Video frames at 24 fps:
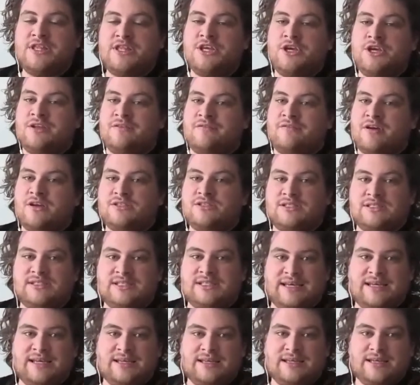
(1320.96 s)
the
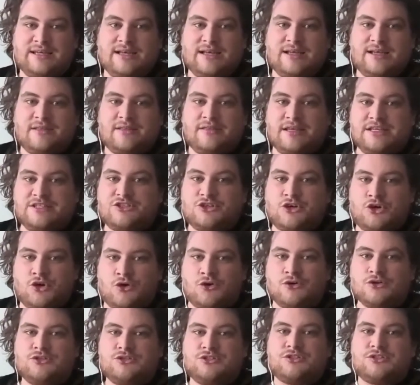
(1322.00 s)
university, this
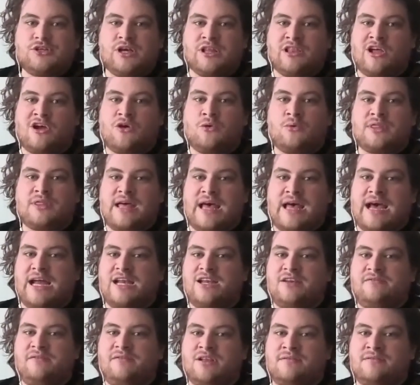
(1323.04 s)
course, along with a
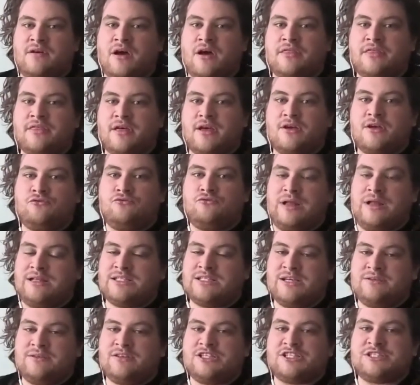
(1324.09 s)
handful of other
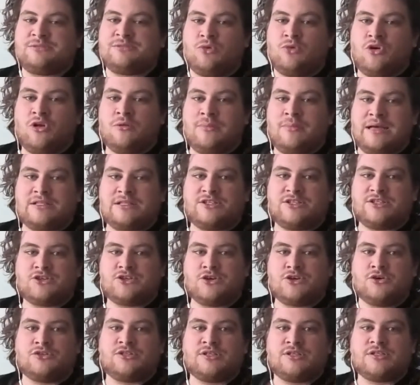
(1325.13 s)
relatively small master's
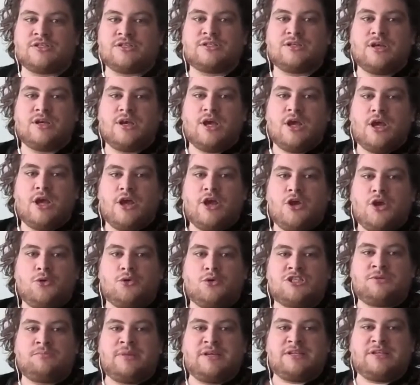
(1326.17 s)
courses, was
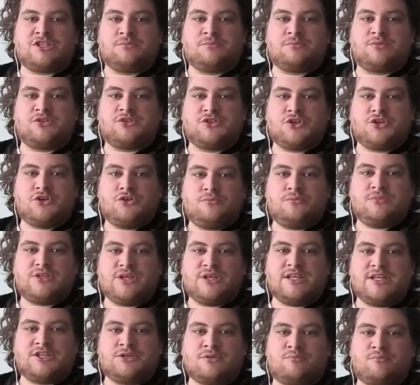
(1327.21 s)
to be subsumed
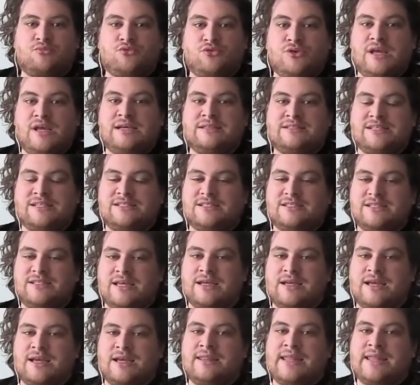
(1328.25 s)
into a pre existing
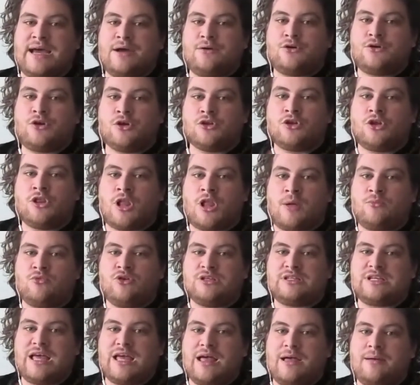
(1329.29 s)
and now
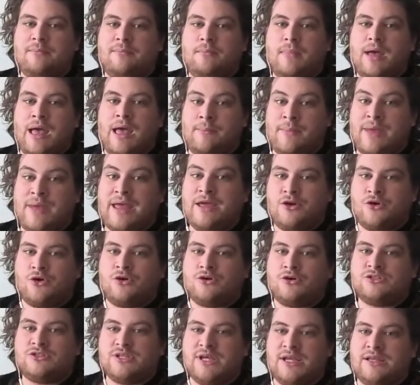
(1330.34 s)
conglomerate MA
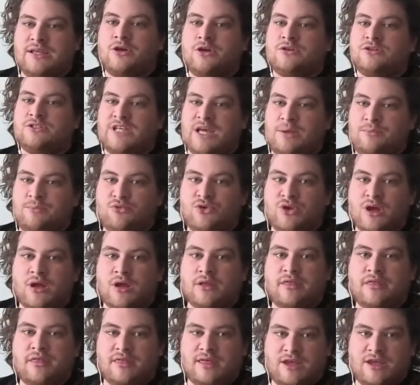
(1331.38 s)
course in contemporary art
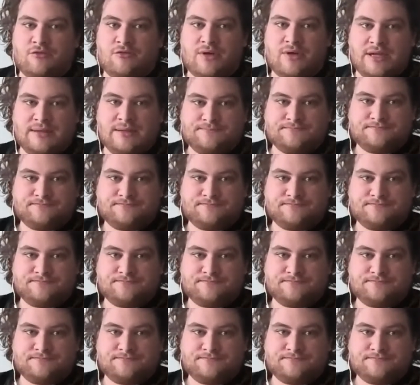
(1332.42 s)
theory.